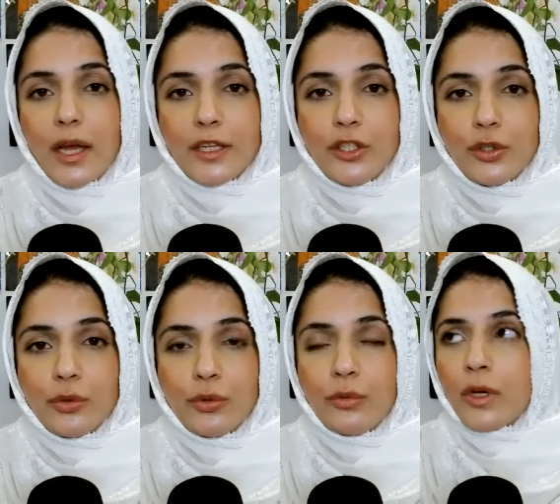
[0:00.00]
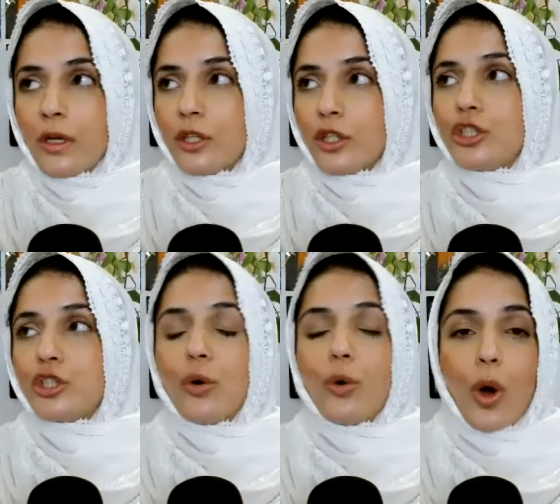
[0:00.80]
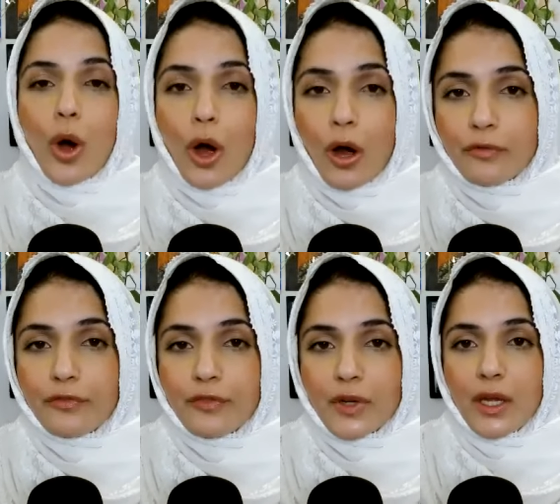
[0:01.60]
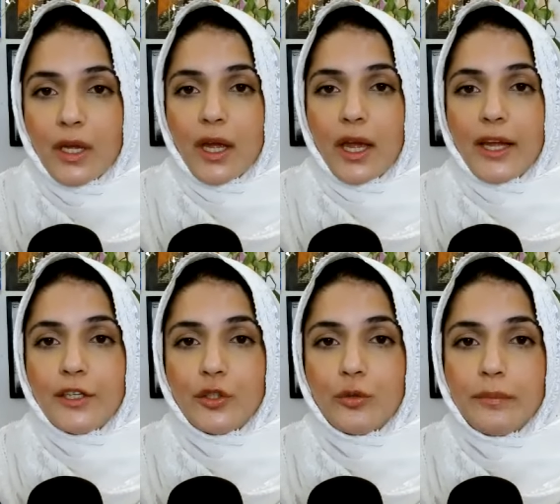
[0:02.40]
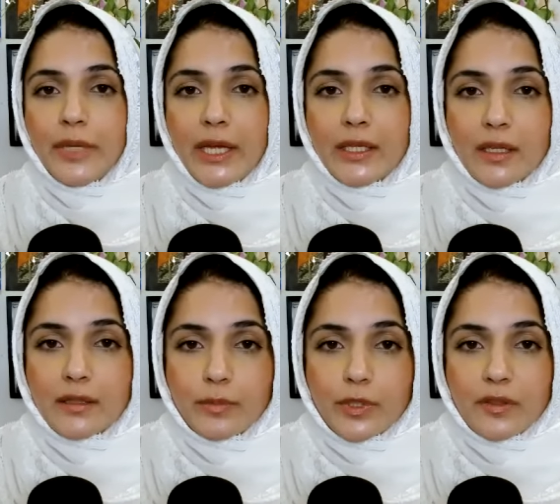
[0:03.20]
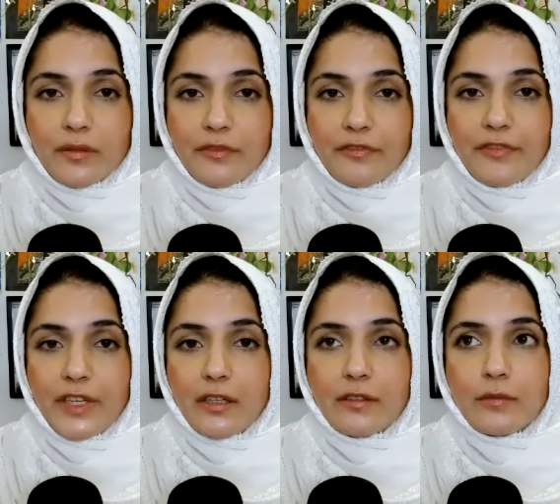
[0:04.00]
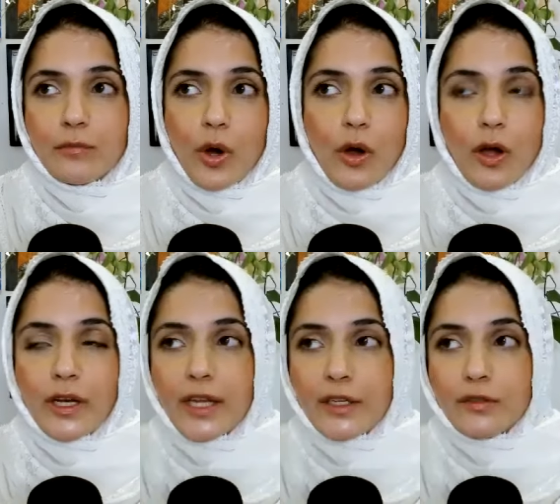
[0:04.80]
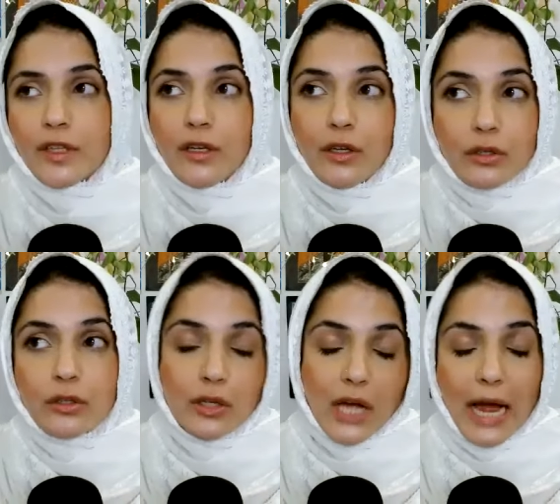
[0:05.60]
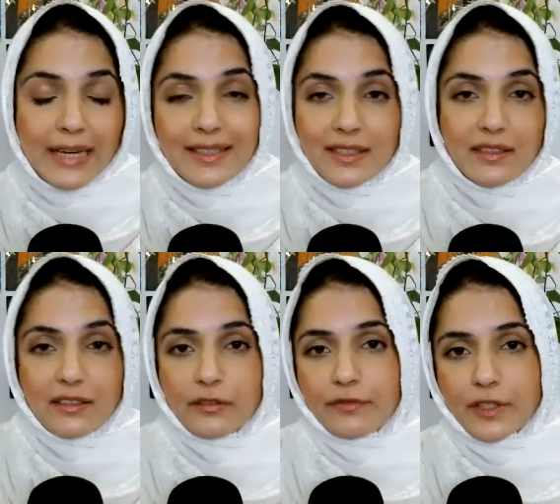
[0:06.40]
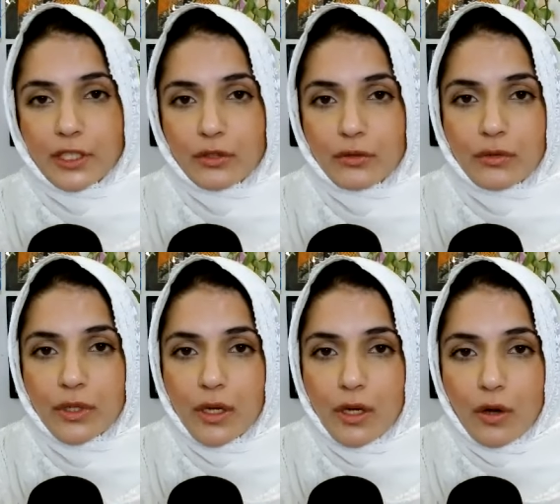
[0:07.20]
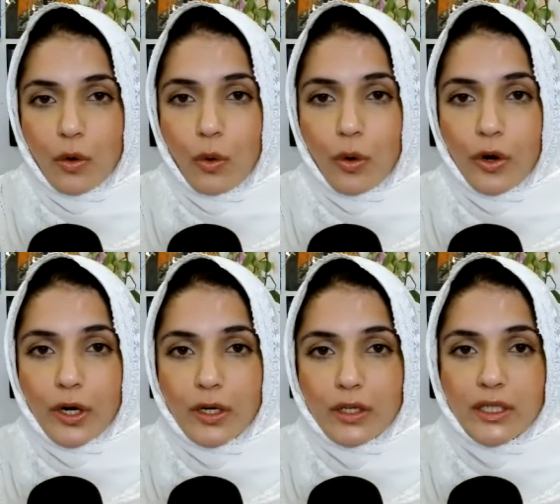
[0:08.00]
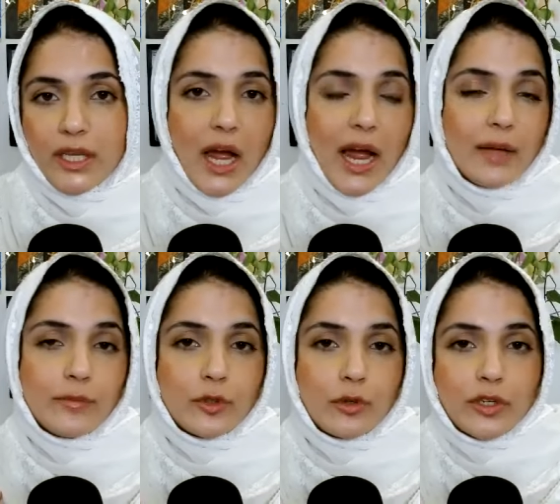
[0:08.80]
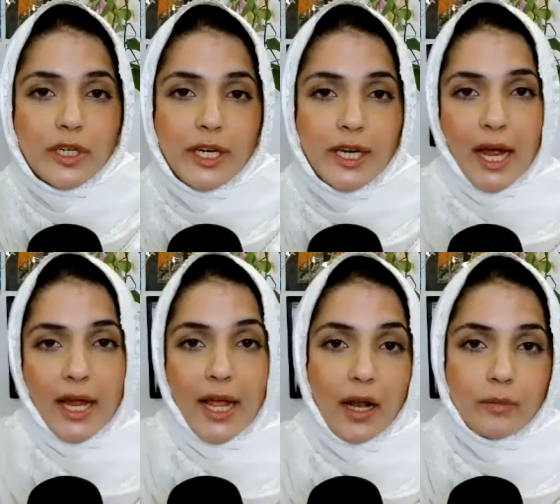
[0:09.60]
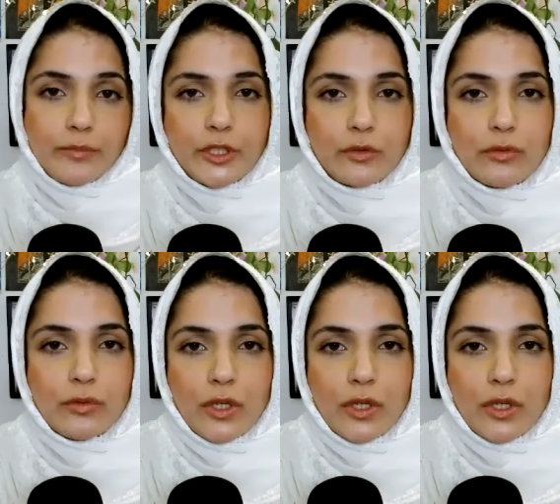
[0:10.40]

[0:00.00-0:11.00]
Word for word: like you show off and you make the other person feel small and you say, look, look, I did this for you or yeah i'm so great i helped you